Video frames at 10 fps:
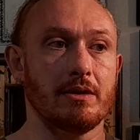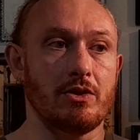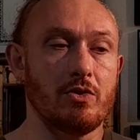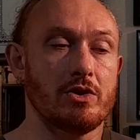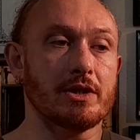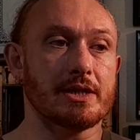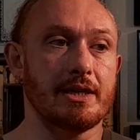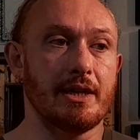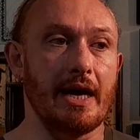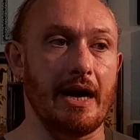you just
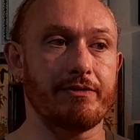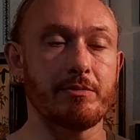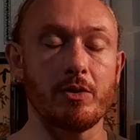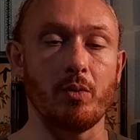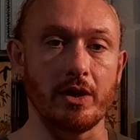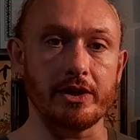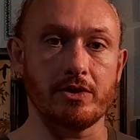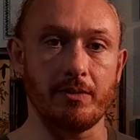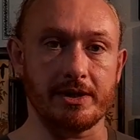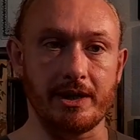have to be willing
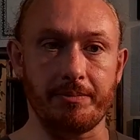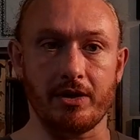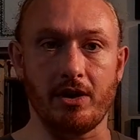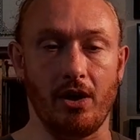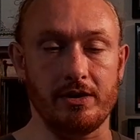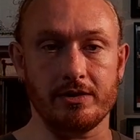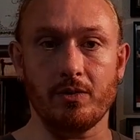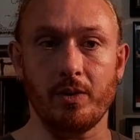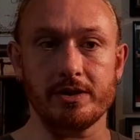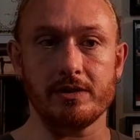to accept the
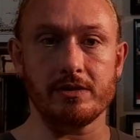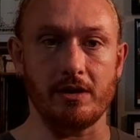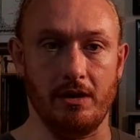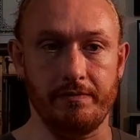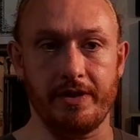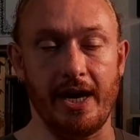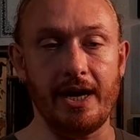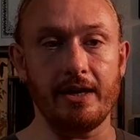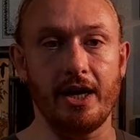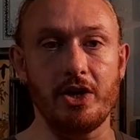consequences of
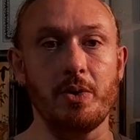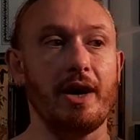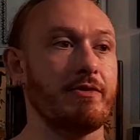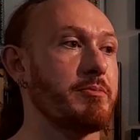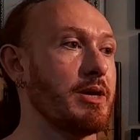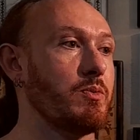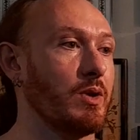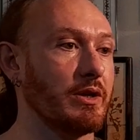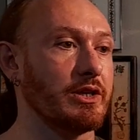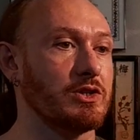that, and you have to be
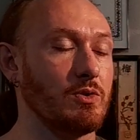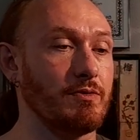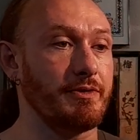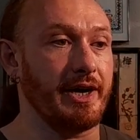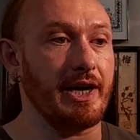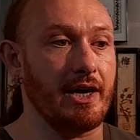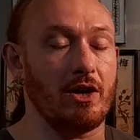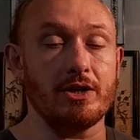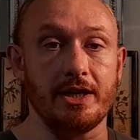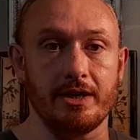willing to fight and
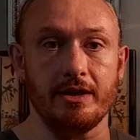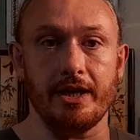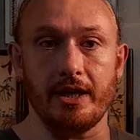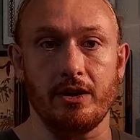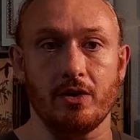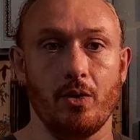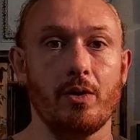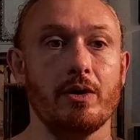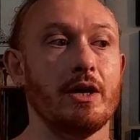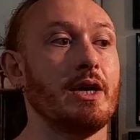articulate in
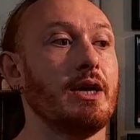court,